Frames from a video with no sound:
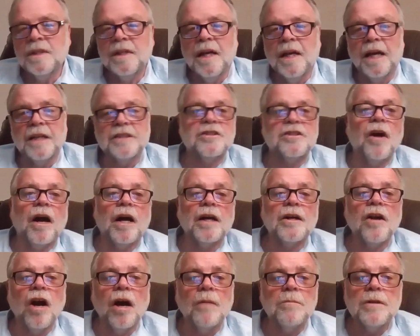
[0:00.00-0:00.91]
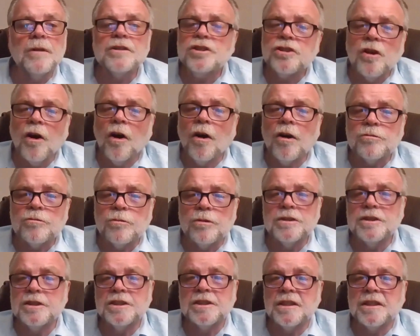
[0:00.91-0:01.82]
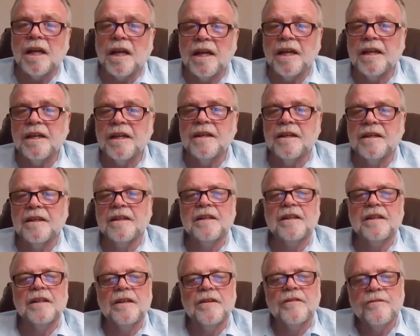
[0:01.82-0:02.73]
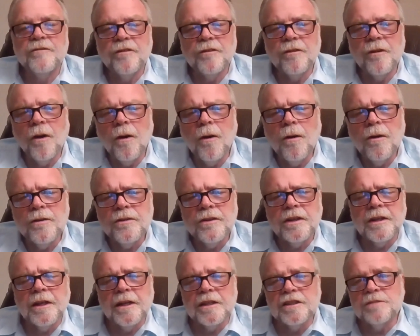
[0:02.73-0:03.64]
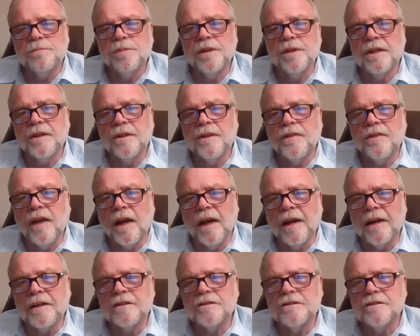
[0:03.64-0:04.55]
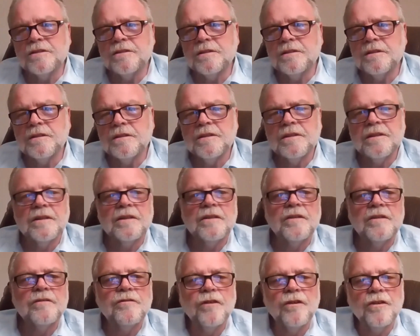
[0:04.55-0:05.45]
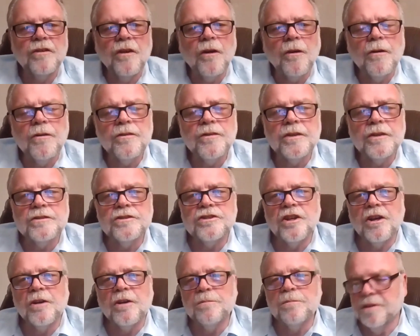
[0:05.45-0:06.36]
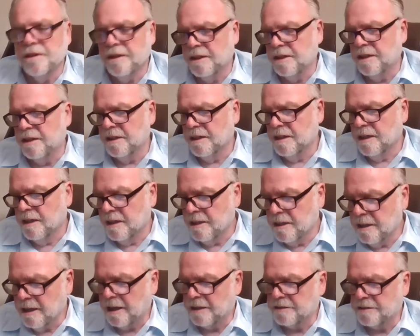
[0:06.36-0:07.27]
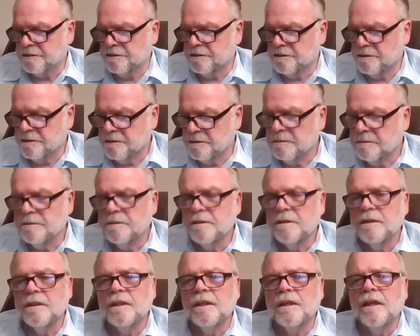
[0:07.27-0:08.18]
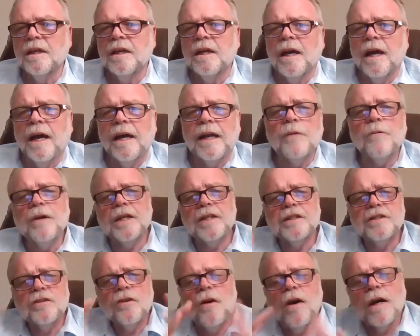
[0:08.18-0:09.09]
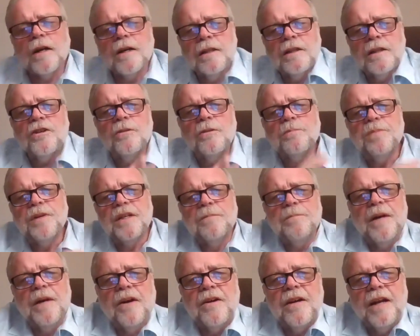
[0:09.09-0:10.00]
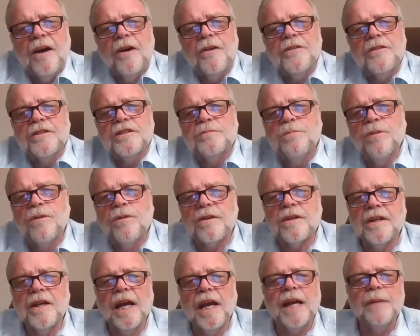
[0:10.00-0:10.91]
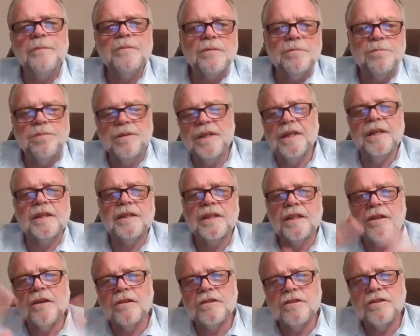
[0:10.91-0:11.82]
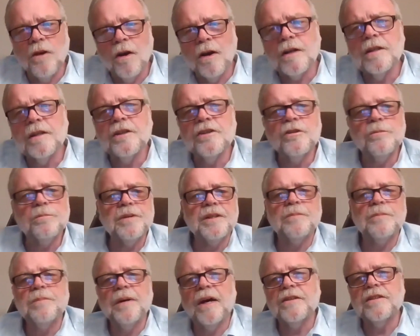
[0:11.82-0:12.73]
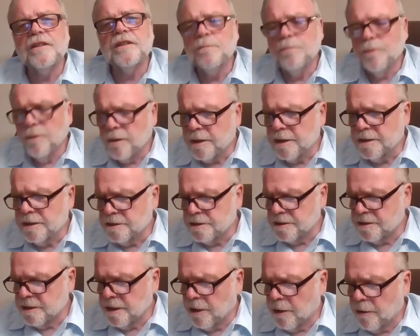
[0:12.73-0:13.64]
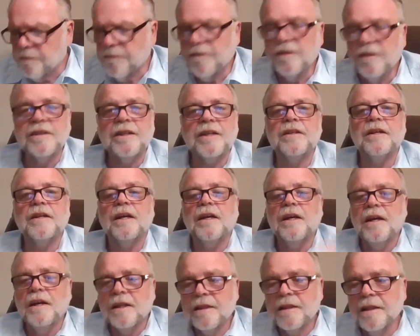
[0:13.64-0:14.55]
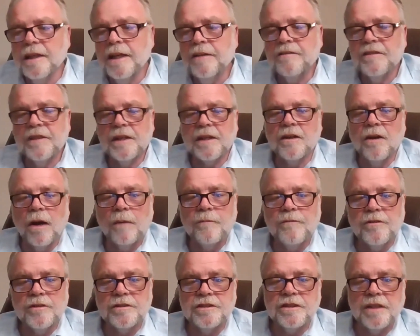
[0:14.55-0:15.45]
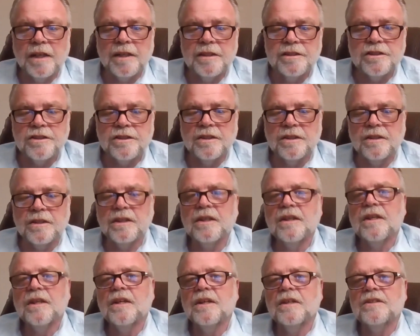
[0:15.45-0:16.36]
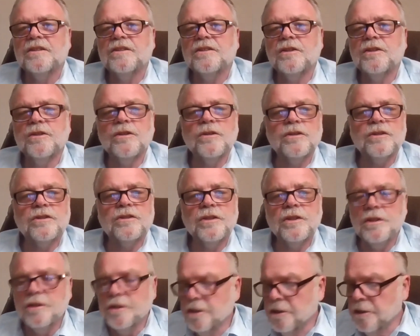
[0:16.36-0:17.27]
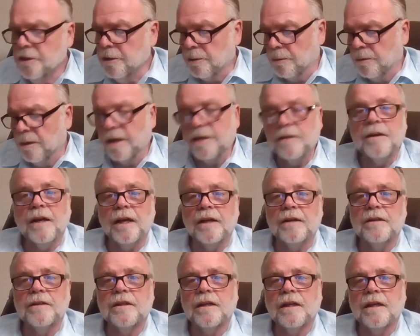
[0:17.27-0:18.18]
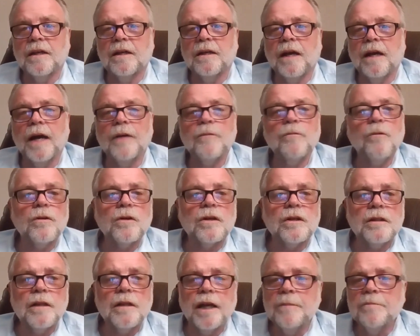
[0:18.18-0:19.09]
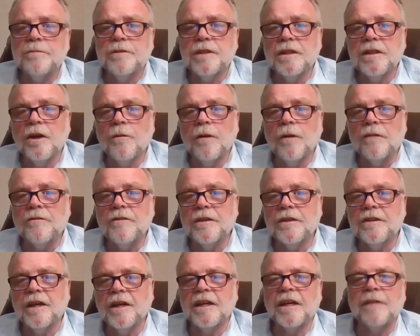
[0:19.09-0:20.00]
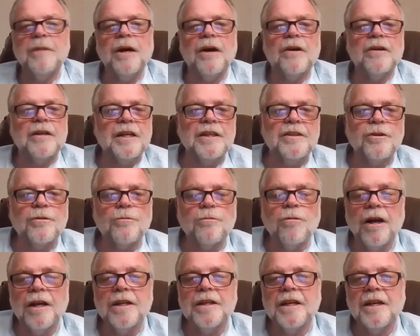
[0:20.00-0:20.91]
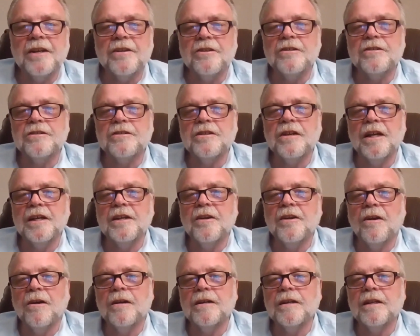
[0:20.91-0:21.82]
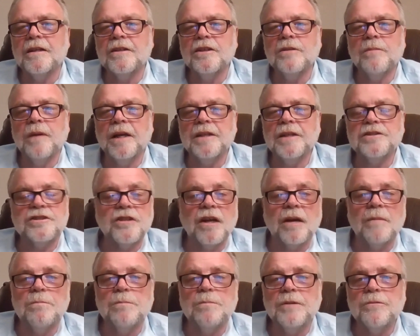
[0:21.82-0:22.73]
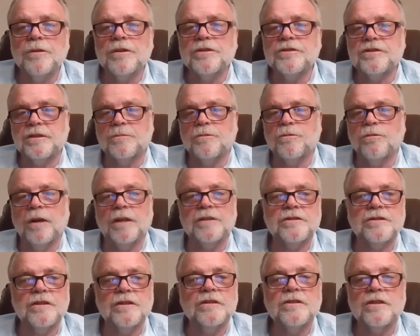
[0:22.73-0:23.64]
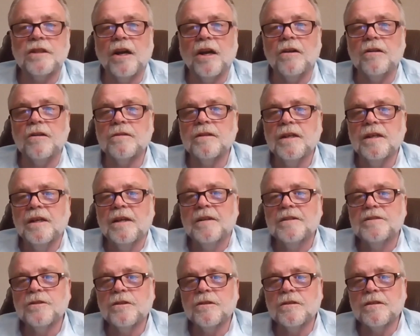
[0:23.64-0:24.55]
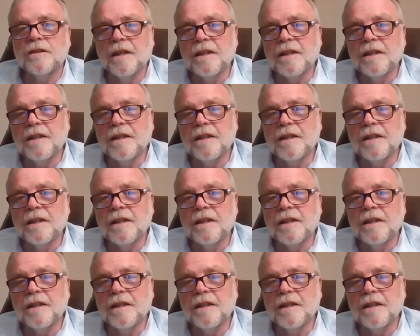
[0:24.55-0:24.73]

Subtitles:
As Dag Hammarskjöld would say, for all that has been, thanks. For all that shall be, yes. And I want to talk a little bit about how this book came to be, and then I'll talk a little bit about the book itself, and then leave the conversation to you. And I won't claim to know everything about either Whitehead or Teilhard, and you may stump me with some questions, and I'll certainly